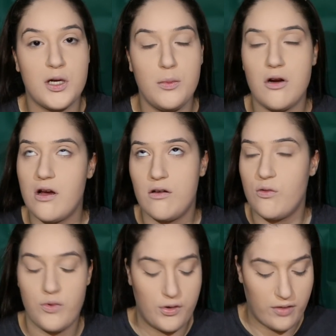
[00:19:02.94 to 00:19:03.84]
Barbara, I don't
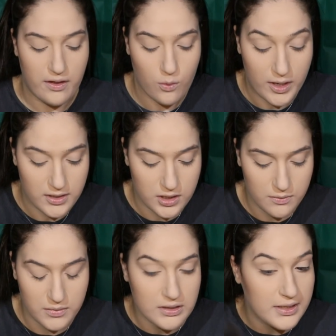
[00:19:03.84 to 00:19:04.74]
know where they went,
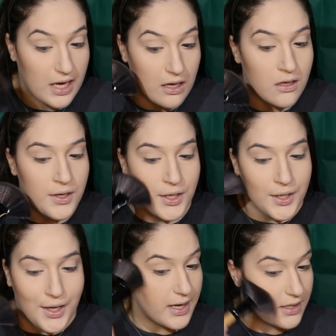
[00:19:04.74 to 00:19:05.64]
but yeah,
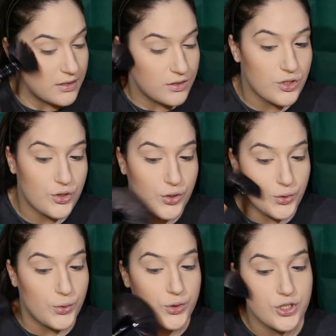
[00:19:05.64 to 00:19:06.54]
and
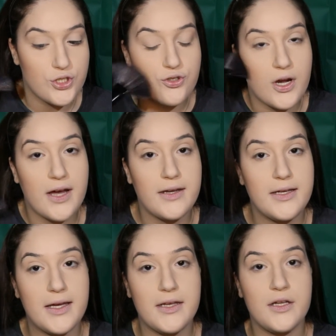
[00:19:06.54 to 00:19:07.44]
to just try to
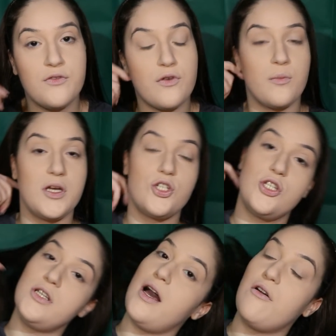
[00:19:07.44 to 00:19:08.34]
get
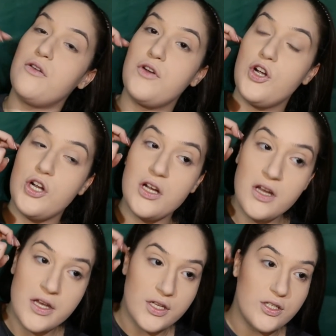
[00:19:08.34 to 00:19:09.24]
information out of her
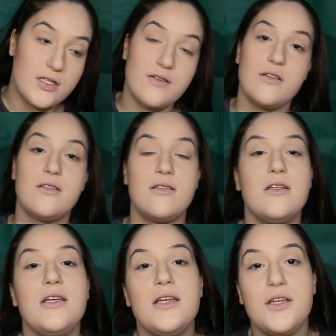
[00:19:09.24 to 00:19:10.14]
to
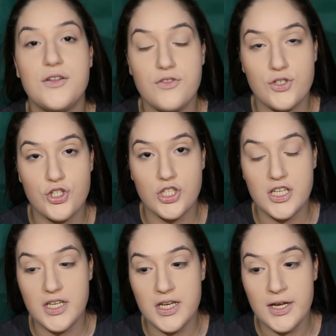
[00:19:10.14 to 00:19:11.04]
see if
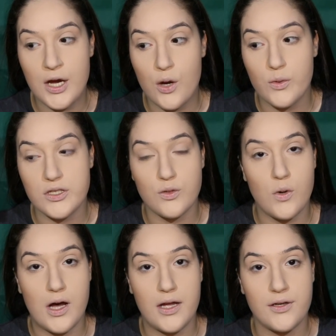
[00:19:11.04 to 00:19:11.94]
she was the
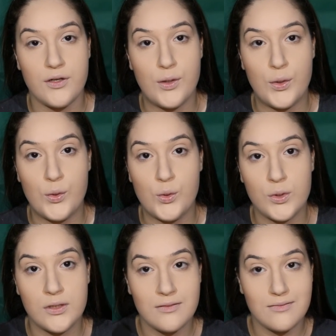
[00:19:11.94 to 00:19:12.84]
one
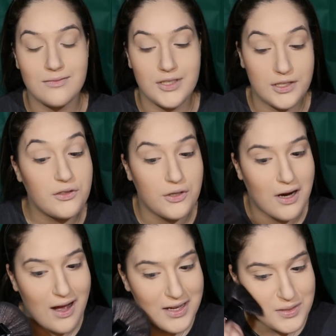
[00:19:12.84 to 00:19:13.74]
who killed her
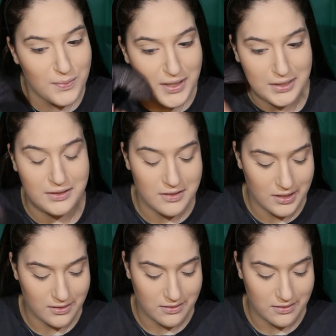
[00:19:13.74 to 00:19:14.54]
husband.